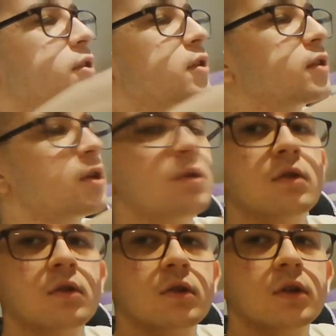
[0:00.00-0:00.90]
I think that
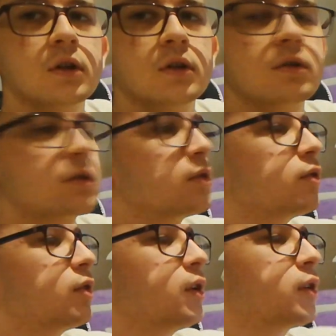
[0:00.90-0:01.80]
will gonna look
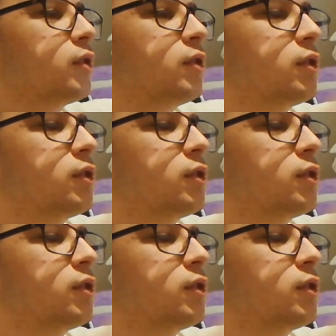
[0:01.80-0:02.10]
really good.